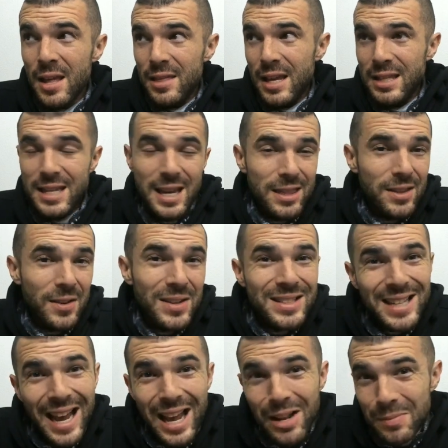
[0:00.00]
they take their
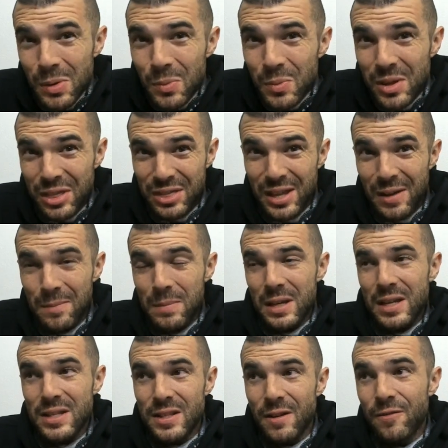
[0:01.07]
entitlement with them
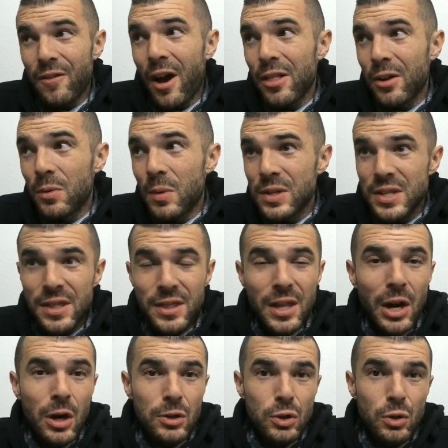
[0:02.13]
because their father wasn't
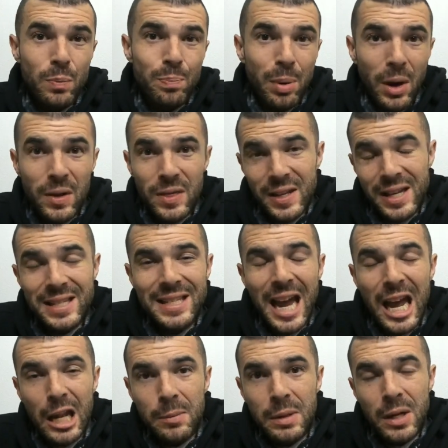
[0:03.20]
there to burn the
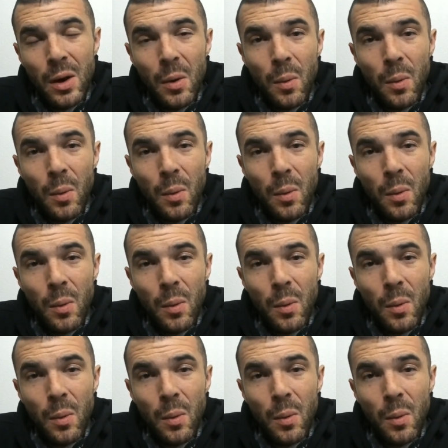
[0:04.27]
entitlement